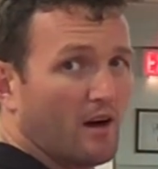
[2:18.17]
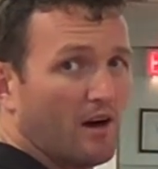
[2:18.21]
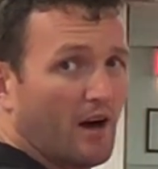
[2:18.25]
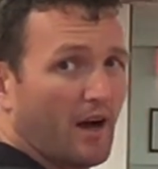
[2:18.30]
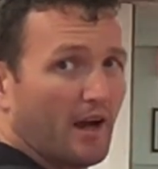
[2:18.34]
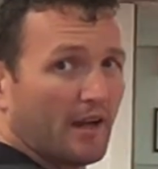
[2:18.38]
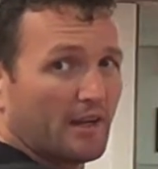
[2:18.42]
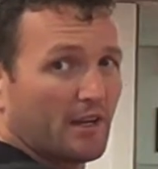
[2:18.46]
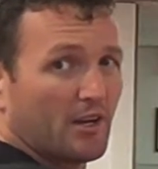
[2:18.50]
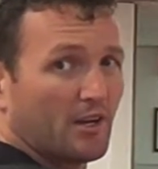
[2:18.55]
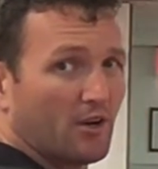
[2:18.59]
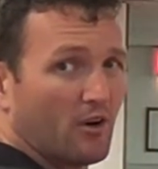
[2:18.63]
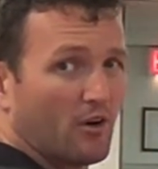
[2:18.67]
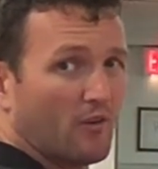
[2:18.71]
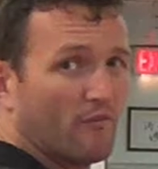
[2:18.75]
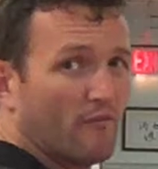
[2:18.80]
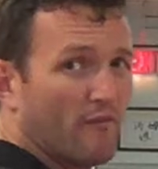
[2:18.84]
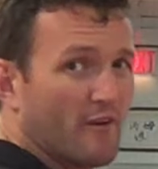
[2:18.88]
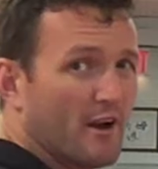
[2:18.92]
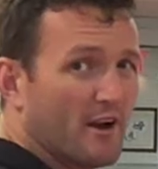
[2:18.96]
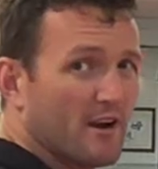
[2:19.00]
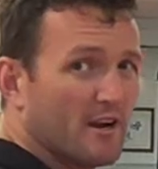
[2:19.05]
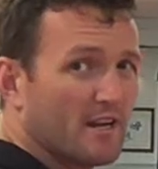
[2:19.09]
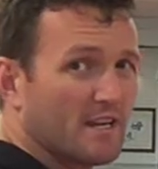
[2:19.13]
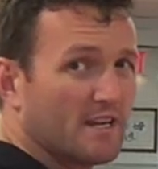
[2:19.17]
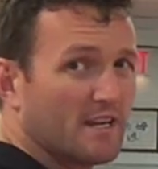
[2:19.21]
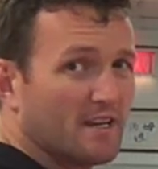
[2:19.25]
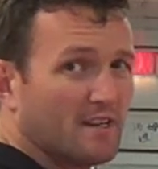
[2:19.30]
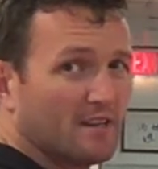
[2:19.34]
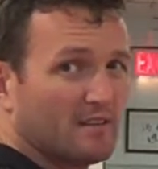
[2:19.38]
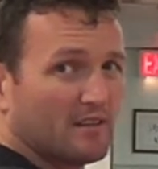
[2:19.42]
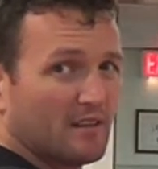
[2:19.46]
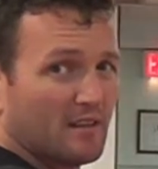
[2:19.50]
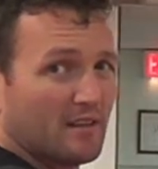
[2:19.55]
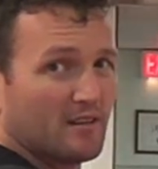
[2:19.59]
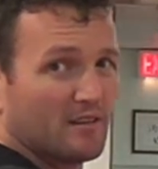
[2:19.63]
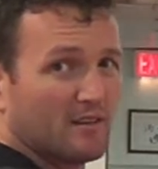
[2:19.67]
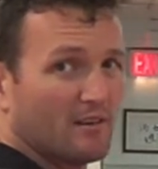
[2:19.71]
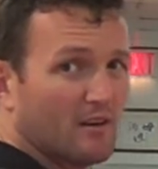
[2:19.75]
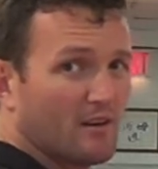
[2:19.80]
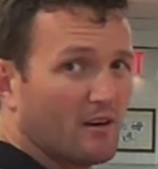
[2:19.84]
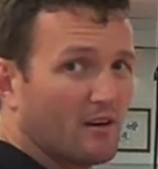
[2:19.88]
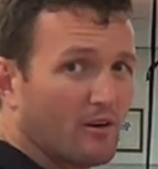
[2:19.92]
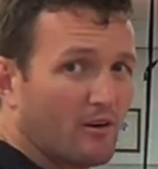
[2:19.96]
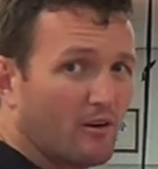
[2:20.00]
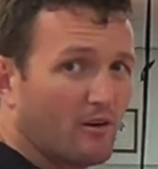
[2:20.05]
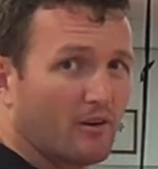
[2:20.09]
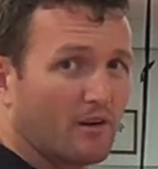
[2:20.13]
I can go very easy,
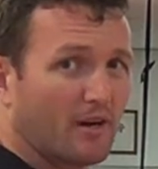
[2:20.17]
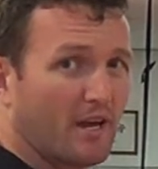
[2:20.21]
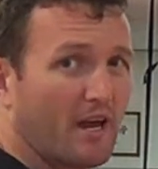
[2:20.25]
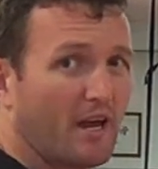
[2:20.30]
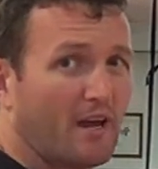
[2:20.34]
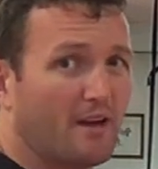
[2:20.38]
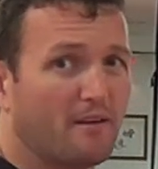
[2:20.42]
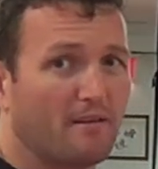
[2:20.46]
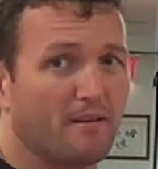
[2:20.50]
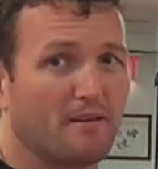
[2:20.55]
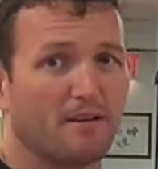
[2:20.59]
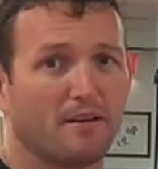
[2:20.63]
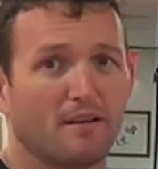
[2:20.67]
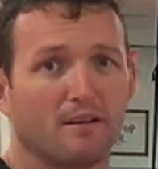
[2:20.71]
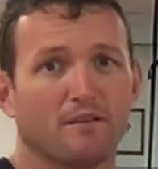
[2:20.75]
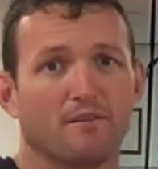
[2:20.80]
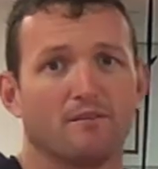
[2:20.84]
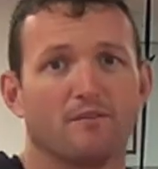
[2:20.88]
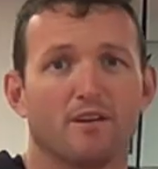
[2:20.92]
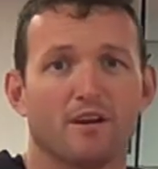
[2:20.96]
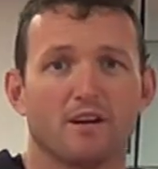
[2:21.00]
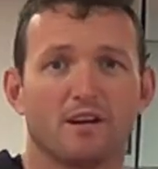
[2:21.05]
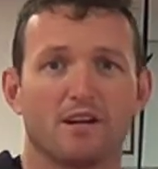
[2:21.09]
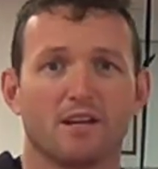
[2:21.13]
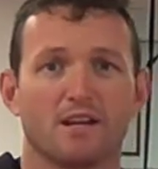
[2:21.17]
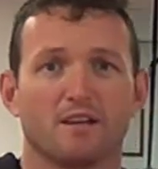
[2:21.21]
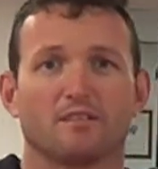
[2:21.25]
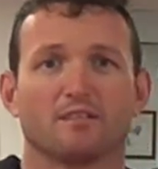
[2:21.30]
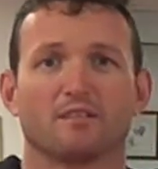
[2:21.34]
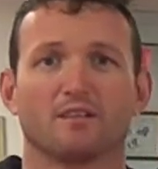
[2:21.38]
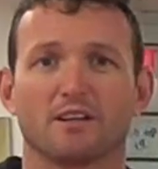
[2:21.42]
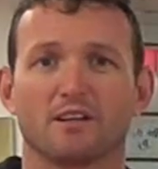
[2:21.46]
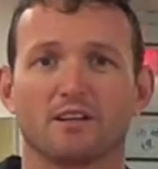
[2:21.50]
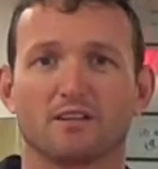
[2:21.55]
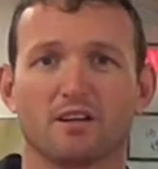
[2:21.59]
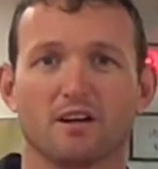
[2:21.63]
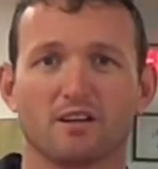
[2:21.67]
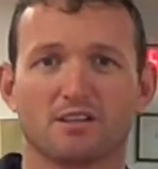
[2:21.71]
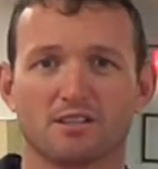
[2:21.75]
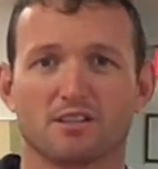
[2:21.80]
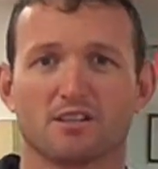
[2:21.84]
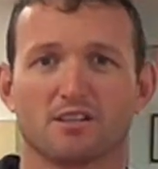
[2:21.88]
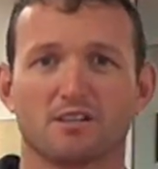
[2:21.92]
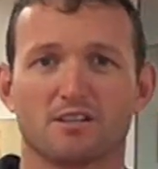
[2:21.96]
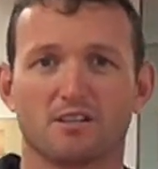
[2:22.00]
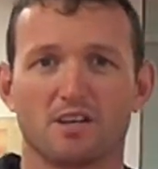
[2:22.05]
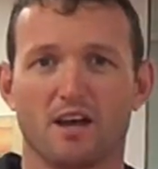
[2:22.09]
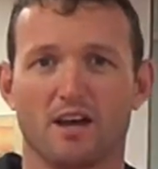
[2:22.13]
okay? Very easily touch
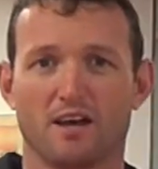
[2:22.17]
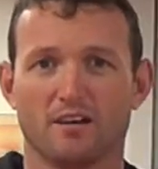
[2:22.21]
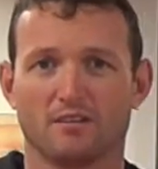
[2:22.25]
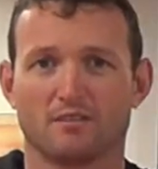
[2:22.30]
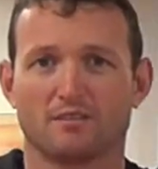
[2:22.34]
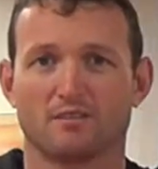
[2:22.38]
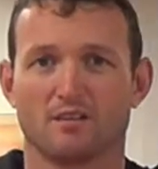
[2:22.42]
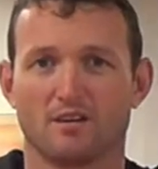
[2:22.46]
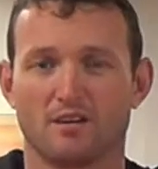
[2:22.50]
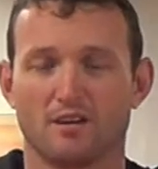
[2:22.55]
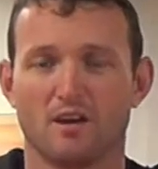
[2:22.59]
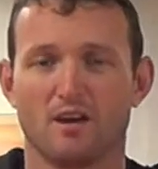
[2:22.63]
the chest.